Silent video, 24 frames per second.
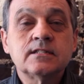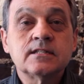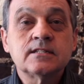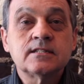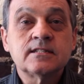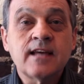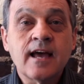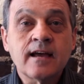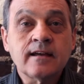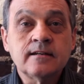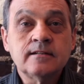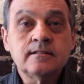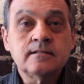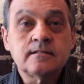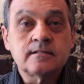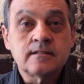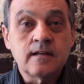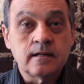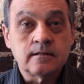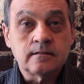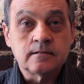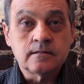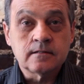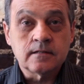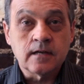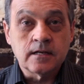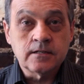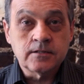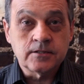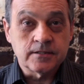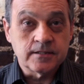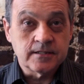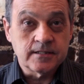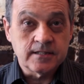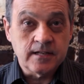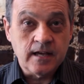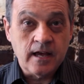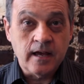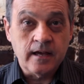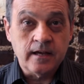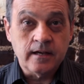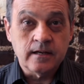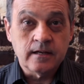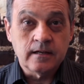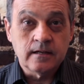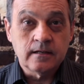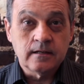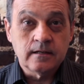the second sentence I should say?
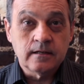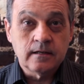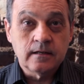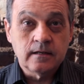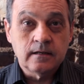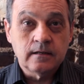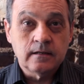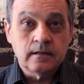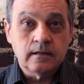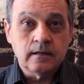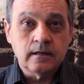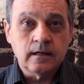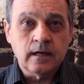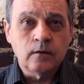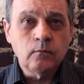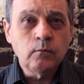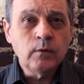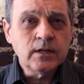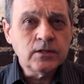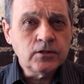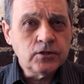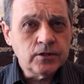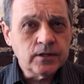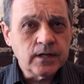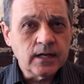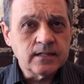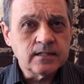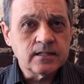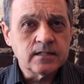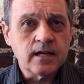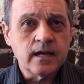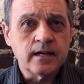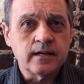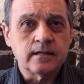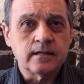And when should I say